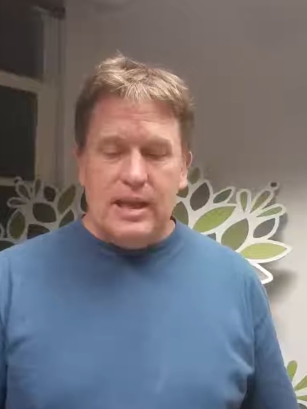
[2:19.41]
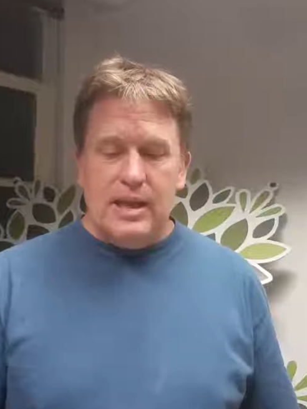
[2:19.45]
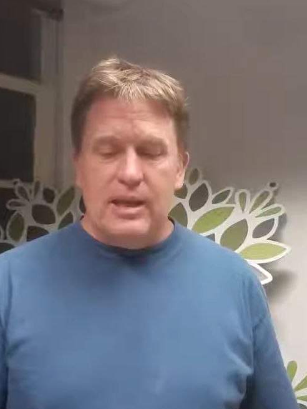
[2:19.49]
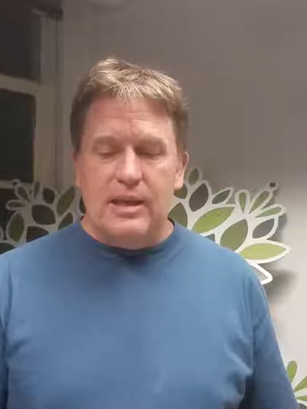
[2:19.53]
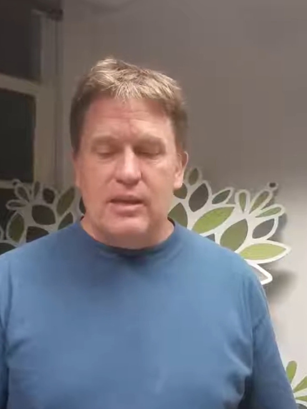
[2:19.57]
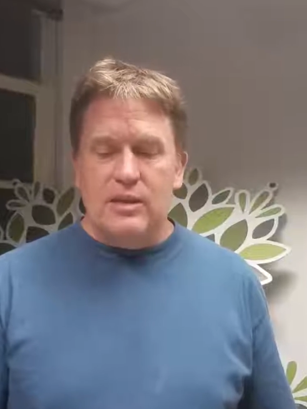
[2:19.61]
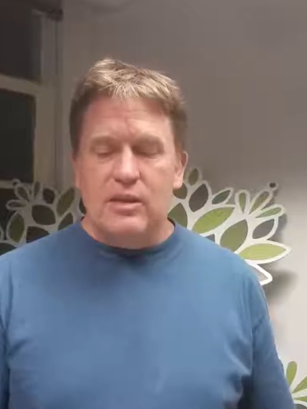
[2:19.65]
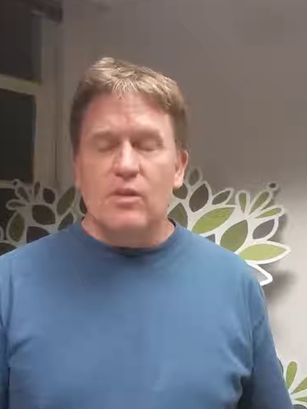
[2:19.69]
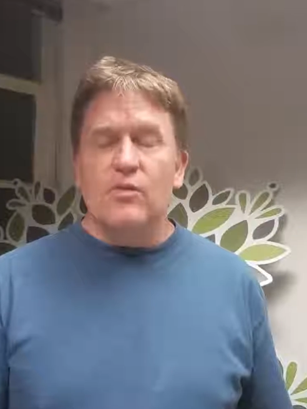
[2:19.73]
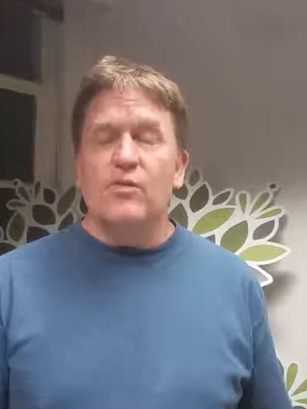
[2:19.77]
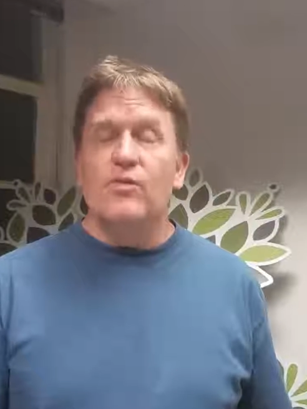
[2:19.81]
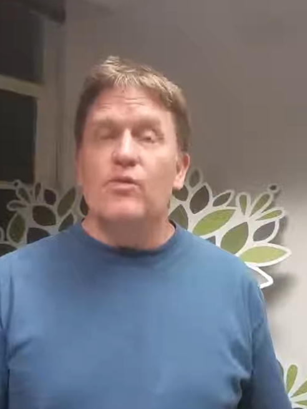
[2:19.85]

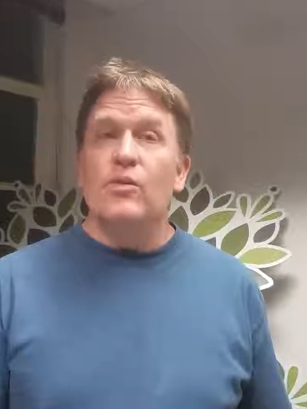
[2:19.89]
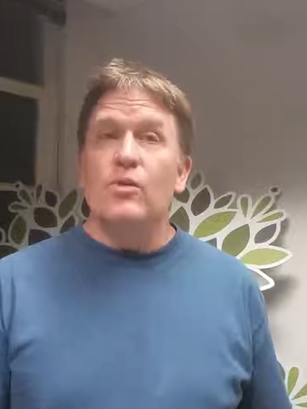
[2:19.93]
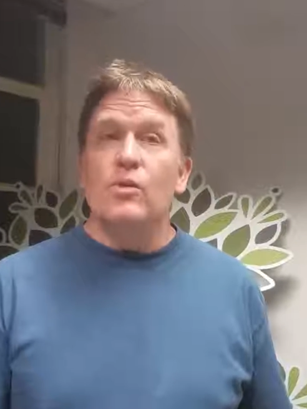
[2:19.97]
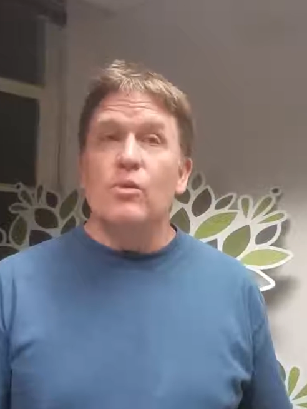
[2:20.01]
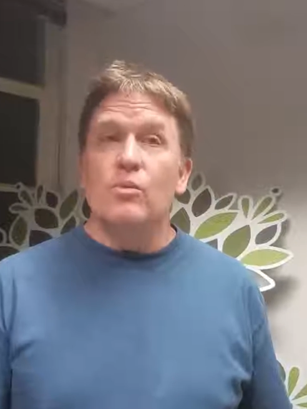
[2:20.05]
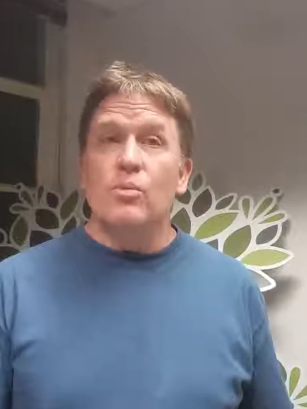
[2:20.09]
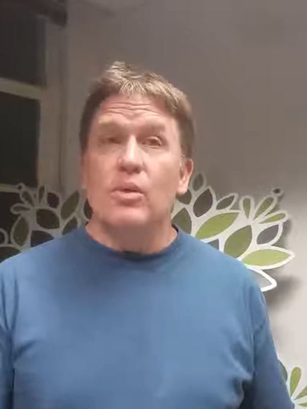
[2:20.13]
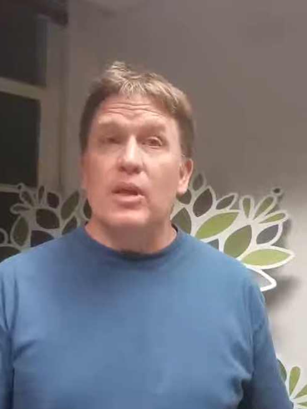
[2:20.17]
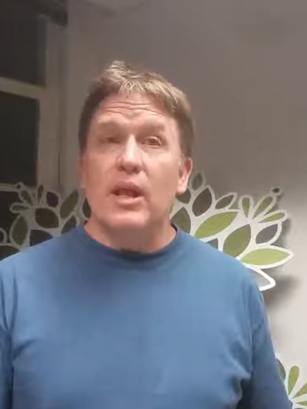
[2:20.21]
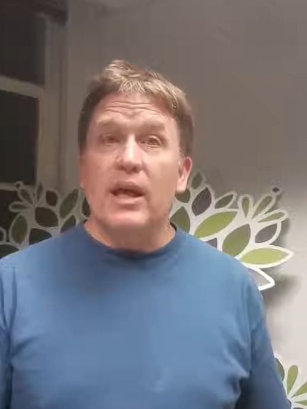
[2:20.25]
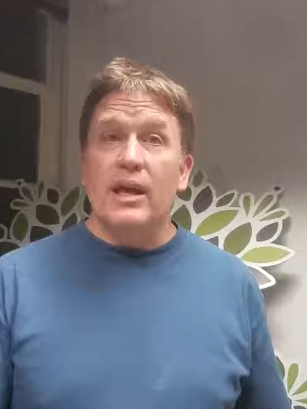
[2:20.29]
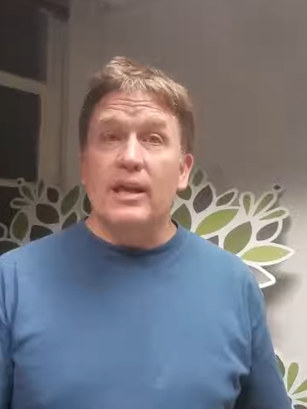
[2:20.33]
into
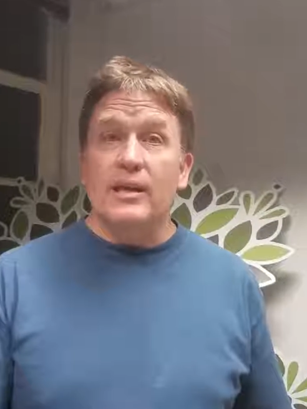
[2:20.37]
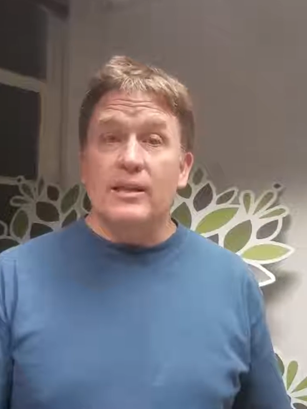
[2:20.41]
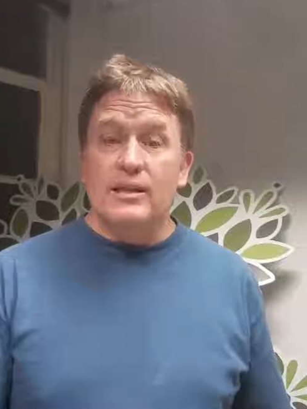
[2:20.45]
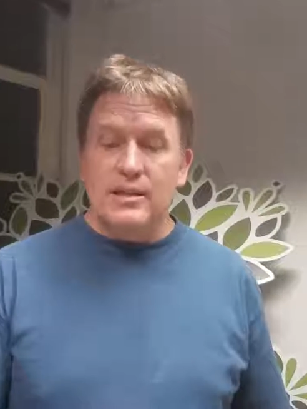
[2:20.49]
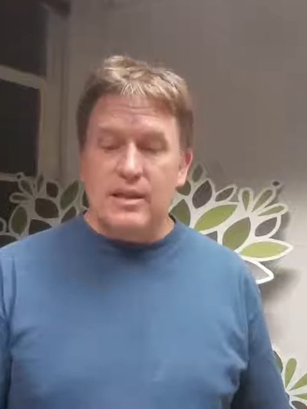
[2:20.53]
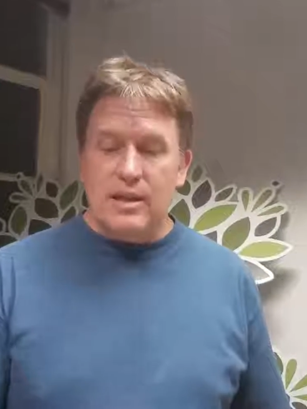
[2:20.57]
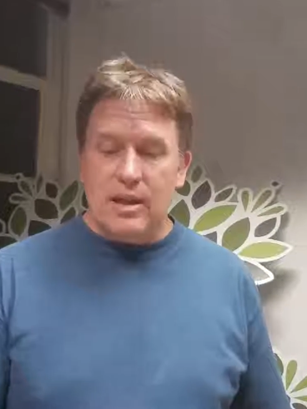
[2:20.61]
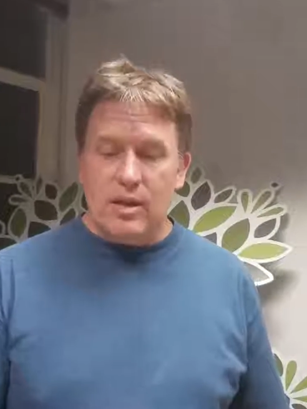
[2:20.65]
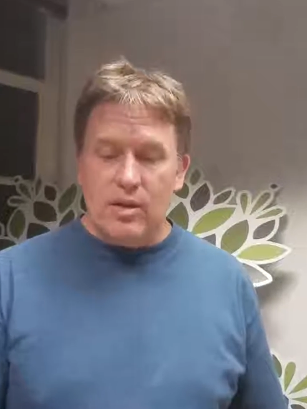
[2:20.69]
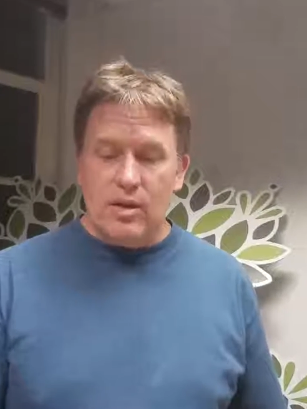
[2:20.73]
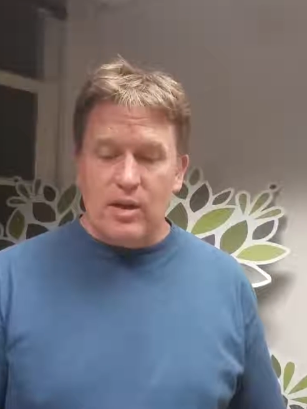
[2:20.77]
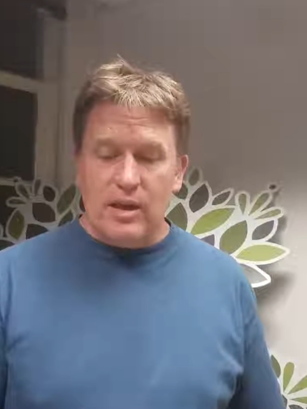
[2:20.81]
food plants
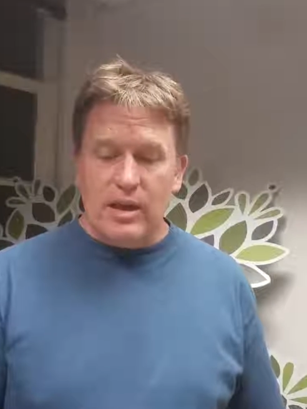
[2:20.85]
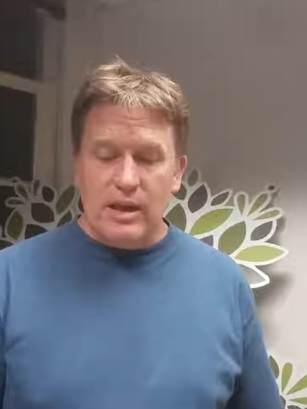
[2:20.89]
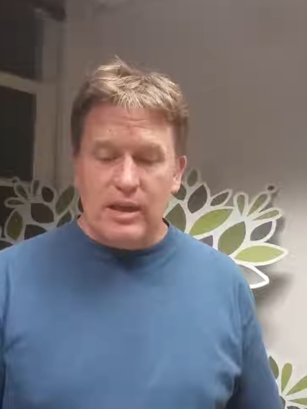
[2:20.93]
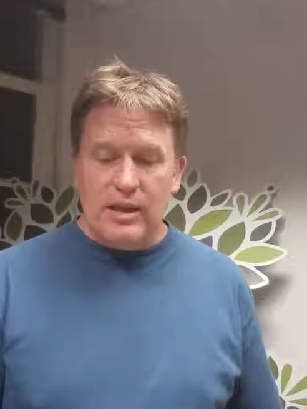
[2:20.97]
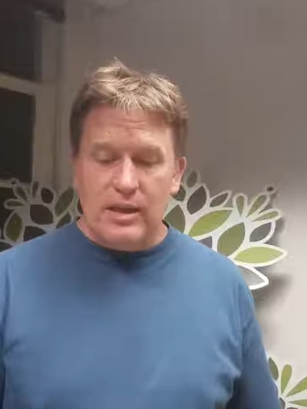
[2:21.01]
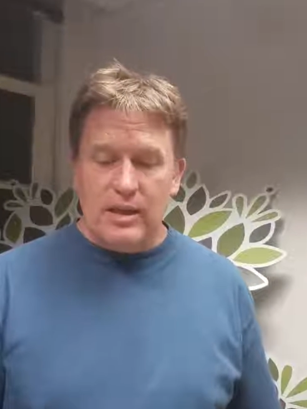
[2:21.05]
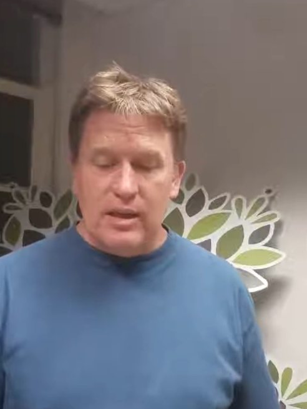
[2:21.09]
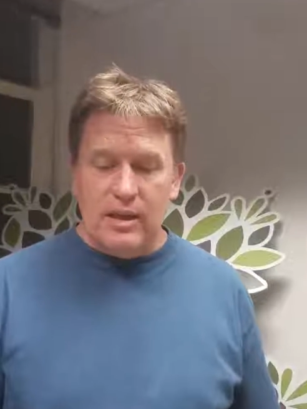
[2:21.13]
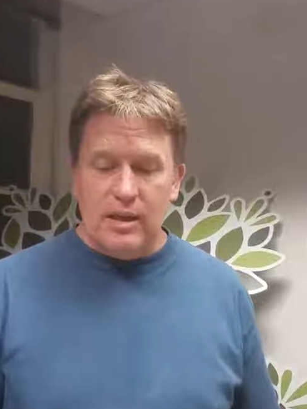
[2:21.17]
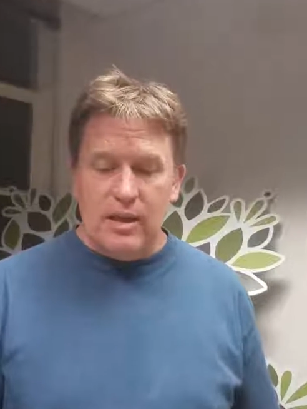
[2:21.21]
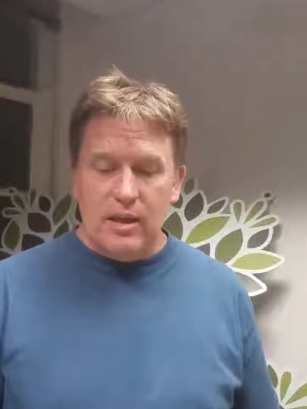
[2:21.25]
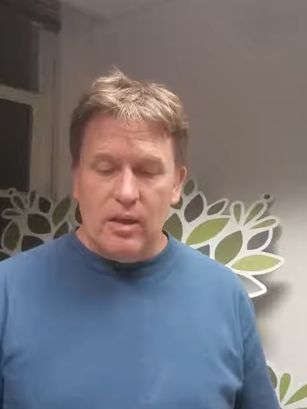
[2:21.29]
that are
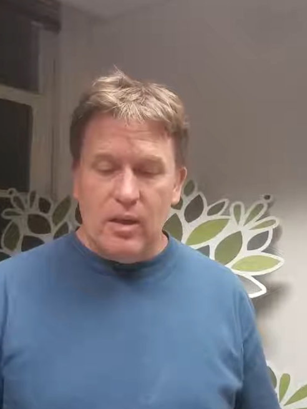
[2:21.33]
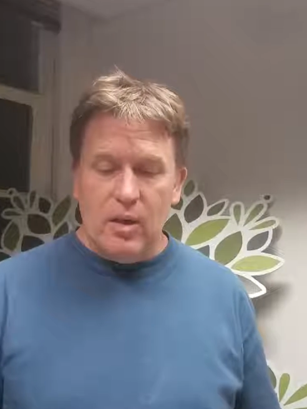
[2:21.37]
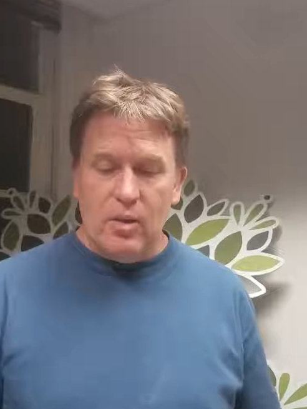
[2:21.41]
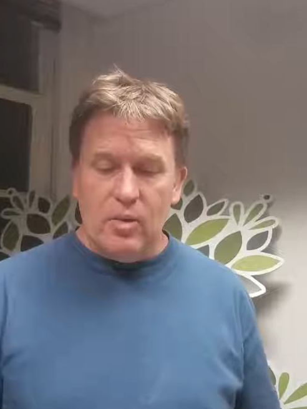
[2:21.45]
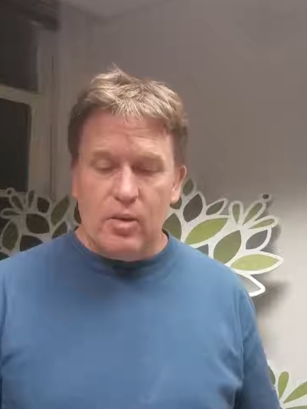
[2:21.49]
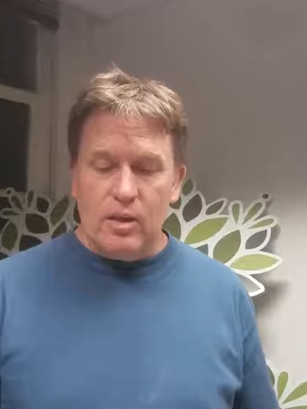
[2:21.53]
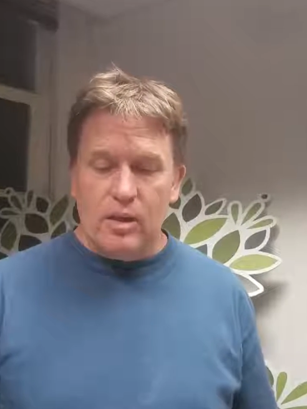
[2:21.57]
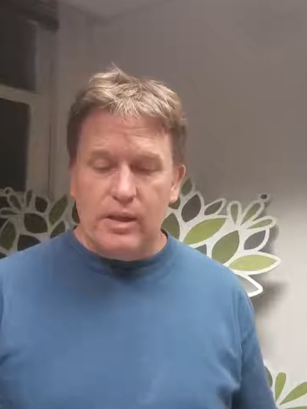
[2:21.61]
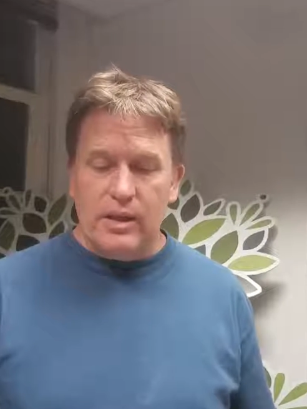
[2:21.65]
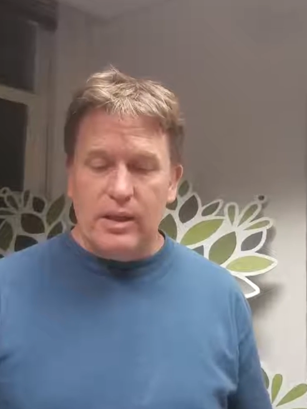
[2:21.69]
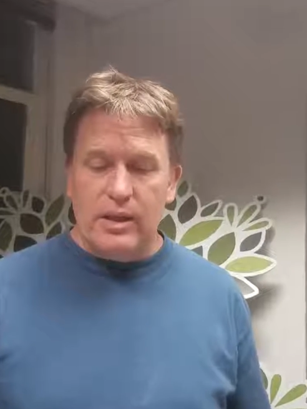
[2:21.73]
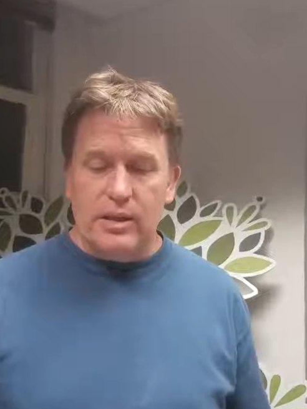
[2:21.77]
eaten
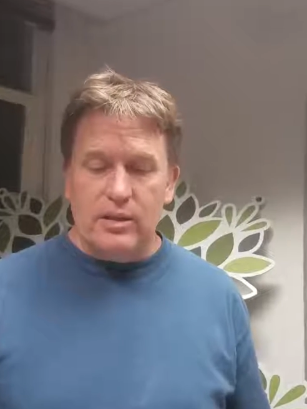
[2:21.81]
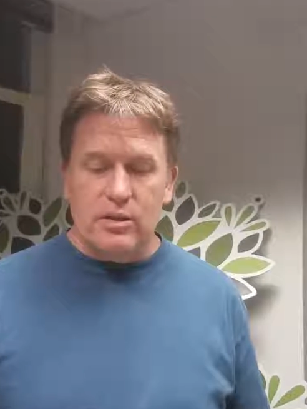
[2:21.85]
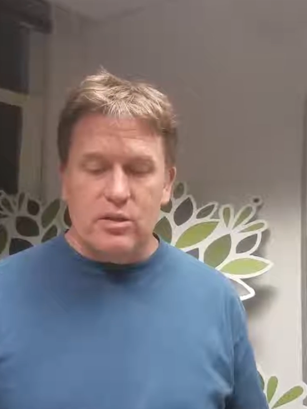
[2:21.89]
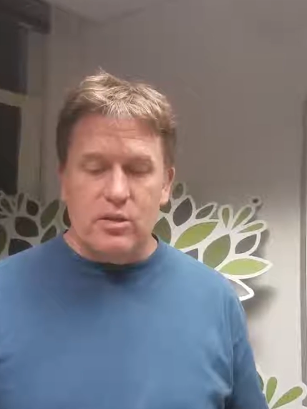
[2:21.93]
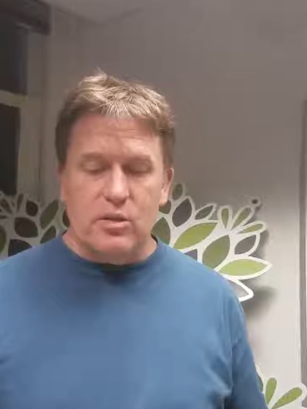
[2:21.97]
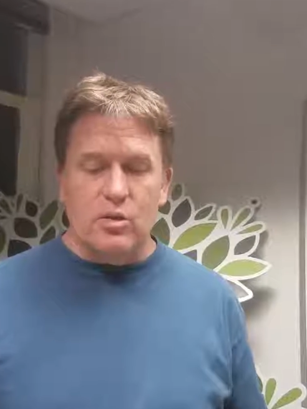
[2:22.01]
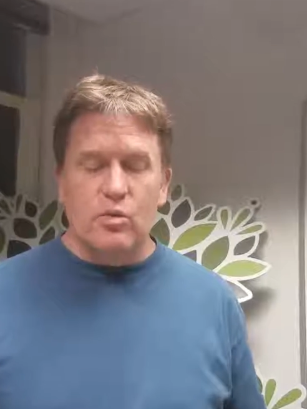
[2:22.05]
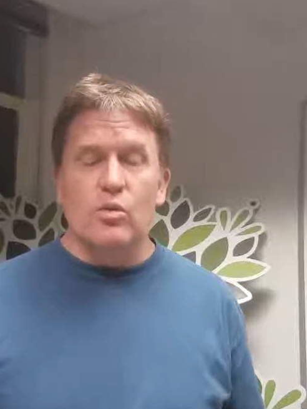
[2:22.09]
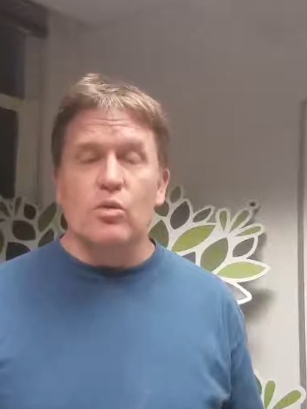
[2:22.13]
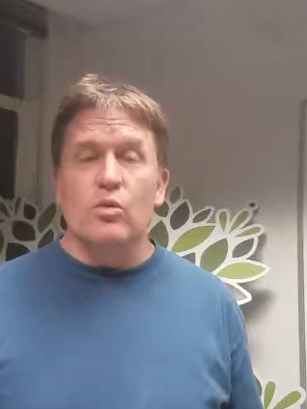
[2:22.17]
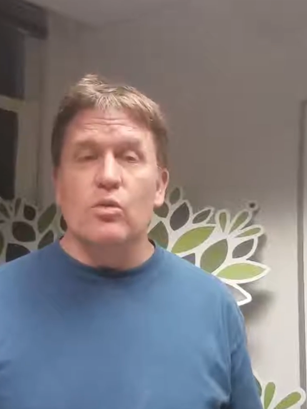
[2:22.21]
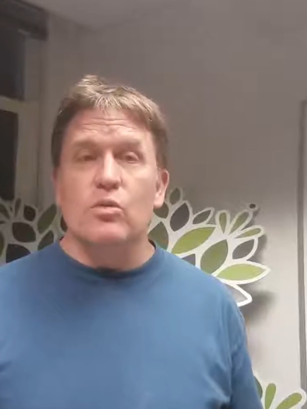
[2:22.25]
locally in
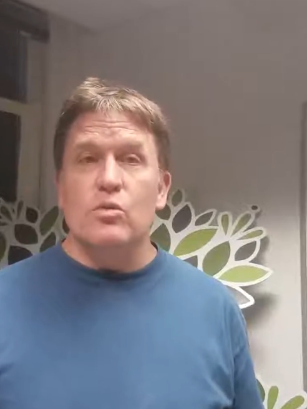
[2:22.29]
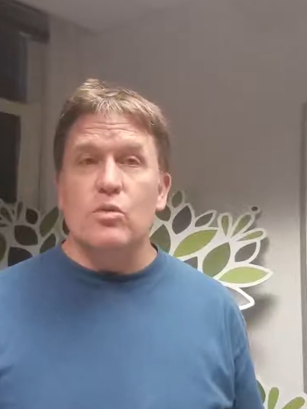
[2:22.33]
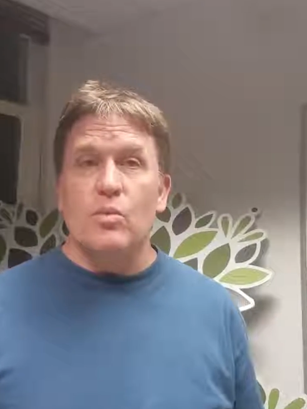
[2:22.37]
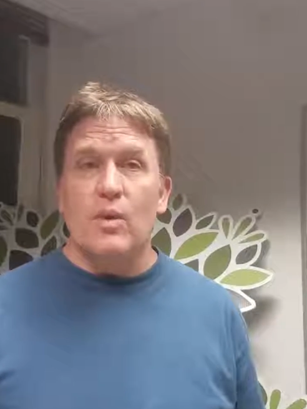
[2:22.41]
schools,